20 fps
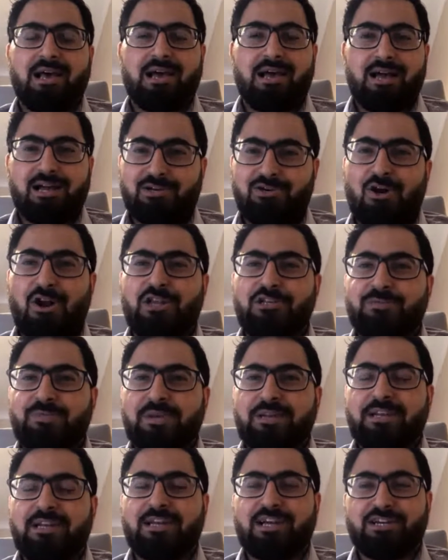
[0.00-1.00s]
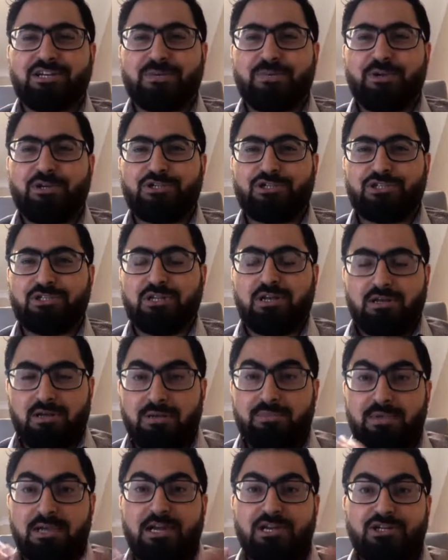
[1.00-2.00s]
acknowledgement and
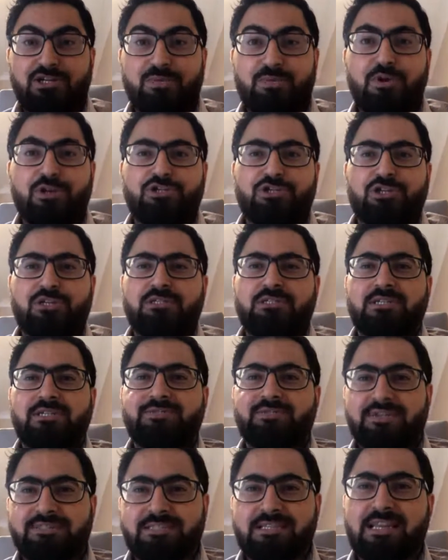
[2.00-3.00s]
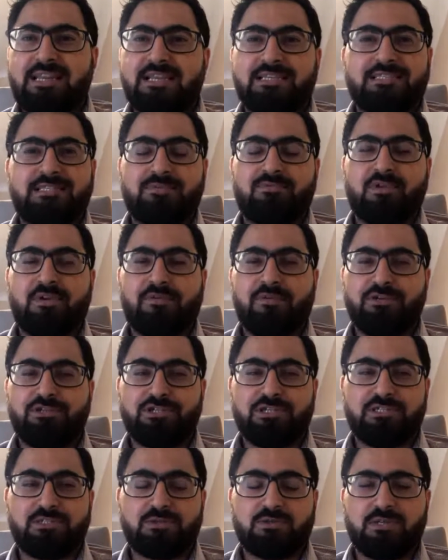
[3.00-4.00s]
the contributions and resilience of
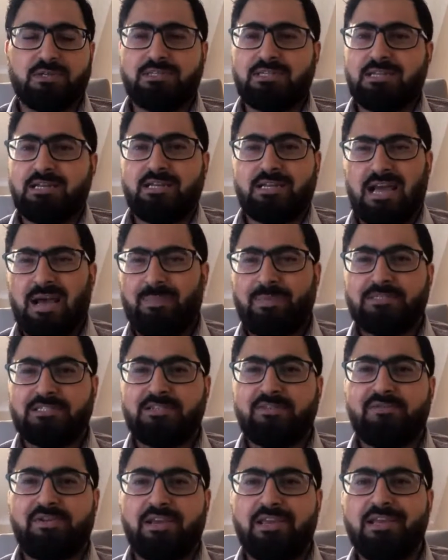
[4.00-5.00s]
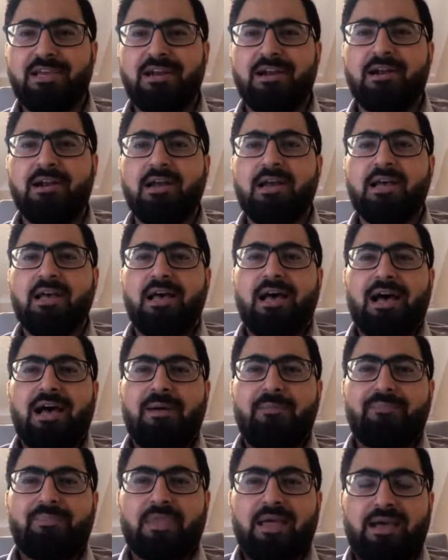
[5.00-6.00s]
refugees. So it happens every year.
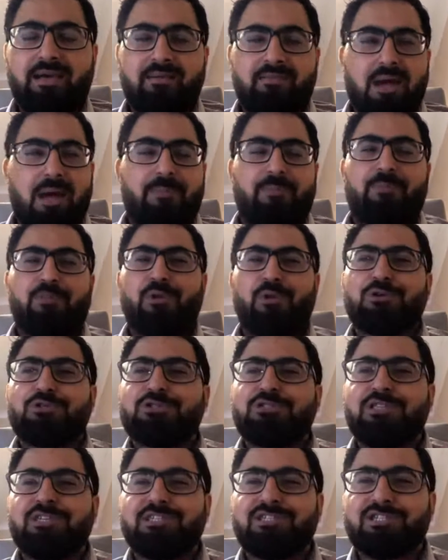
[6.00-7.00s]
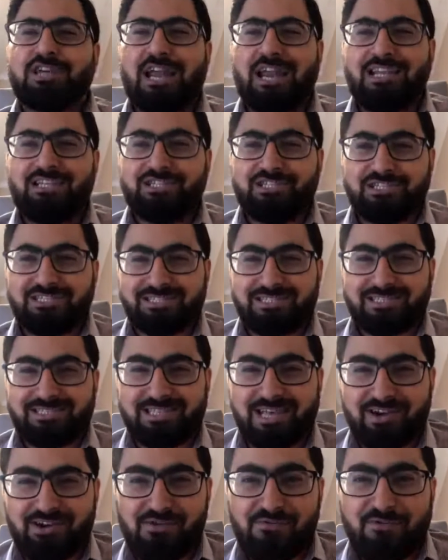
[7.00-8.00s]
Of course, the
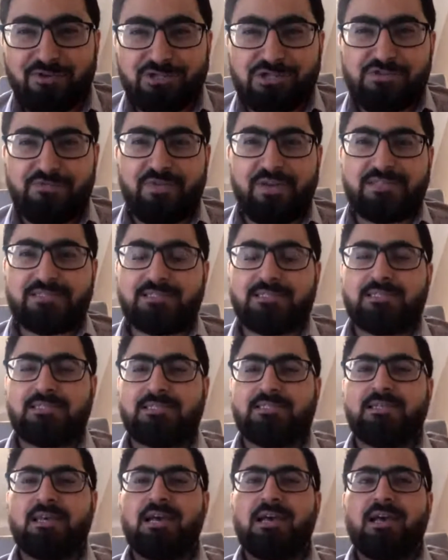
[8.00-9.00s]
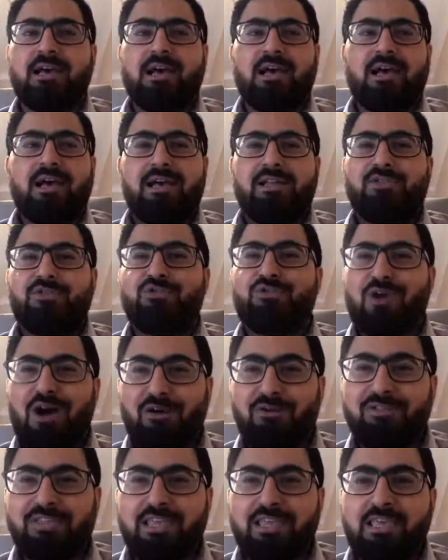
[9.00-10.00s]
challenges that refugee faces is
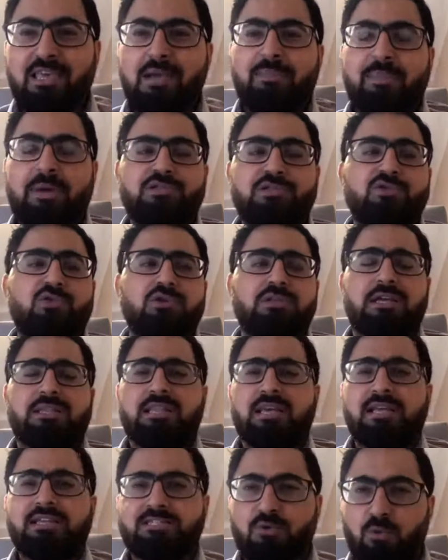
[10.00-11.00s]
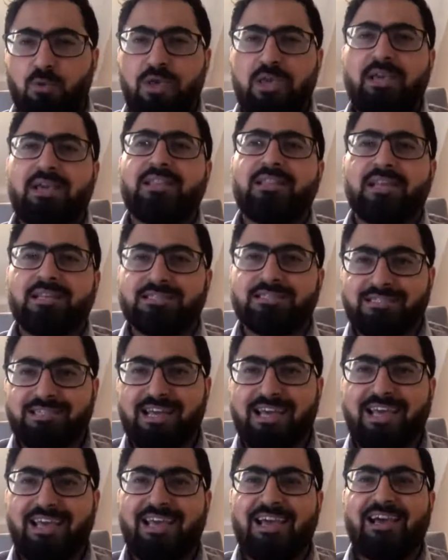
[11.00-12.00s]
throughout the year, but it's good that there's a week and there's
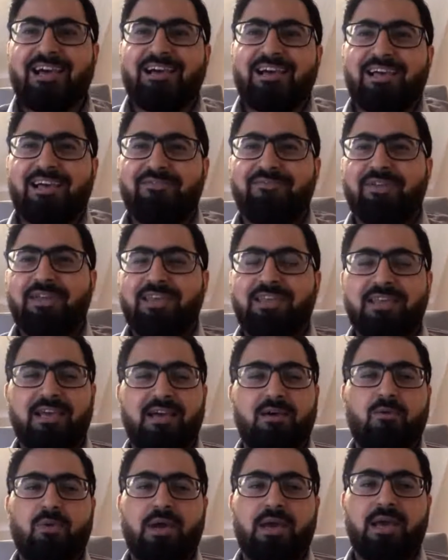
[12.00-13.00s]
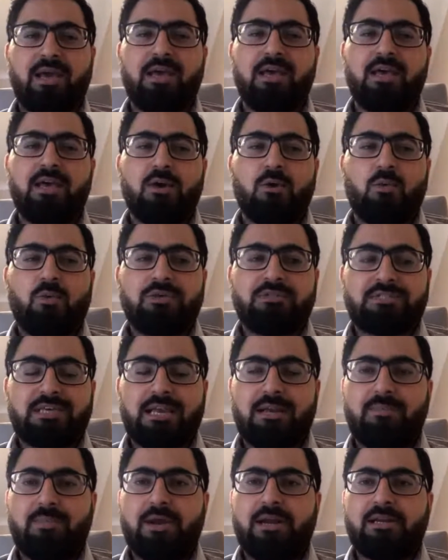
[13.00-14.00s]
a day every year where we
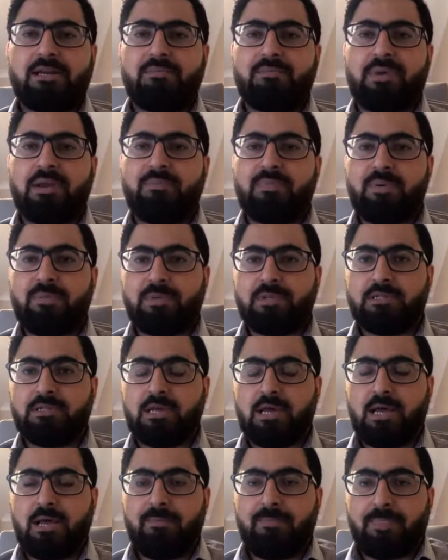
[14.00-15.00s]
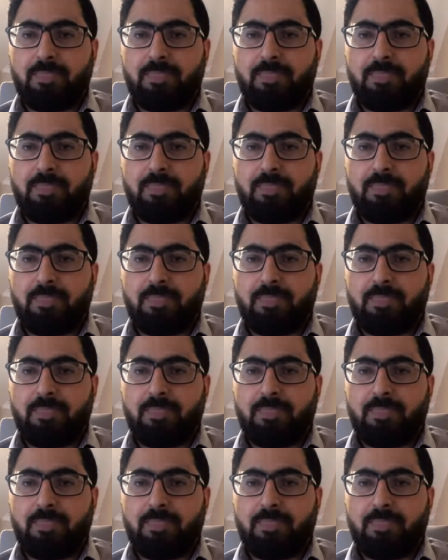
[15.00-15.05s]
celebrate and bring people,